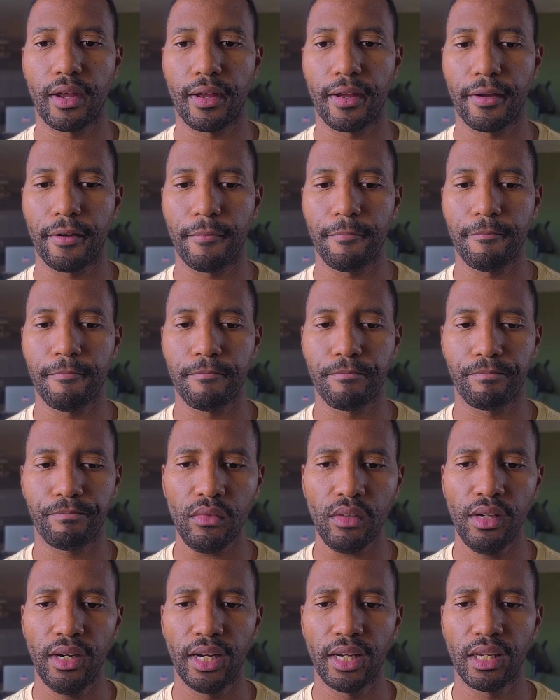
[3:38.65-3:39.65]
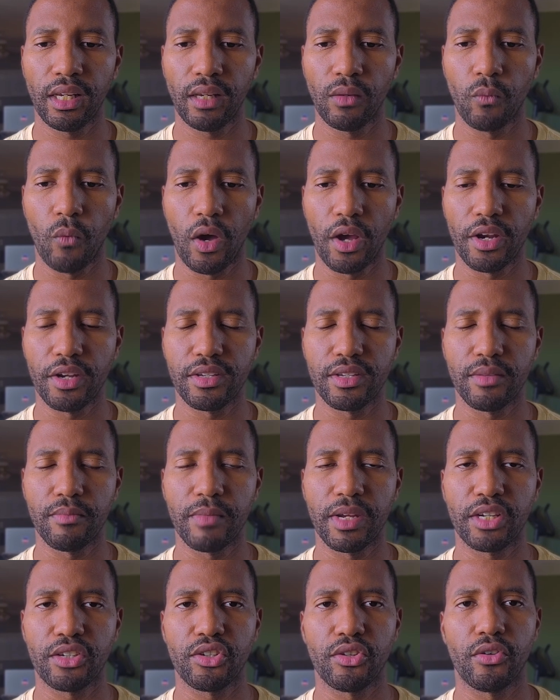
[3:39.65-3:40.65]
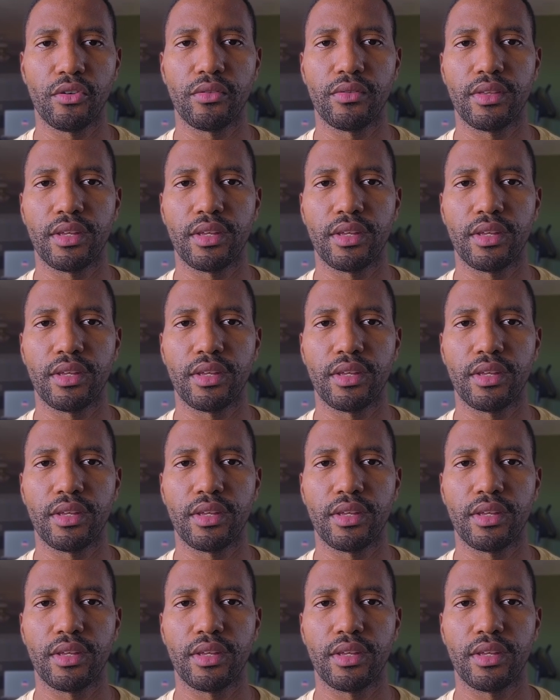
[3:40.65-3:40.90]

I wanted to make sure